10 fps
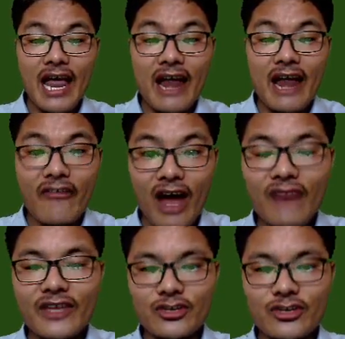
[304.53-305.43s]
rough
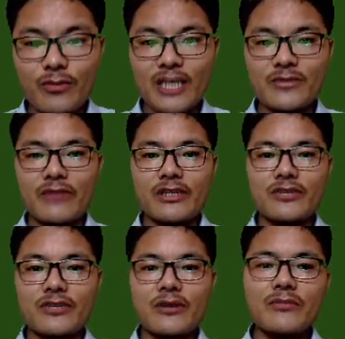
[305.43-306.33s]
endoplasmic
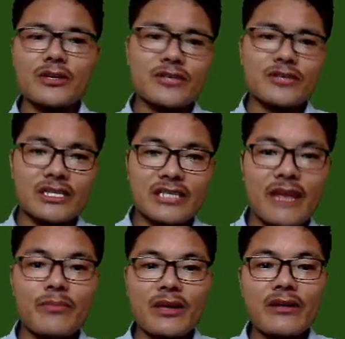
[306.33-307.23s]
reticulum because it's
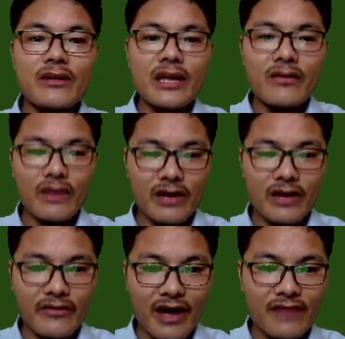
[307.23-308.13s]
appearing very
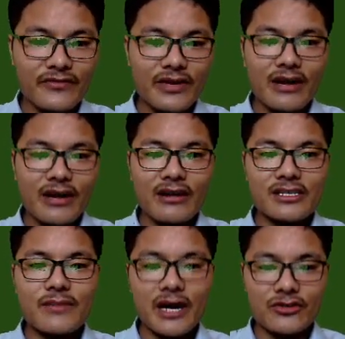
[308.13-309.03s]
rough under
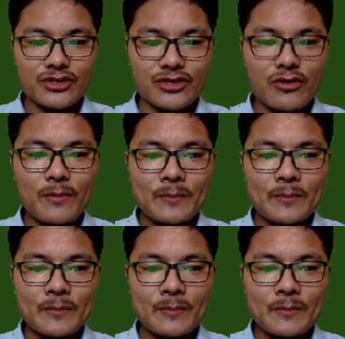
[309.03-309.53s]
microscope.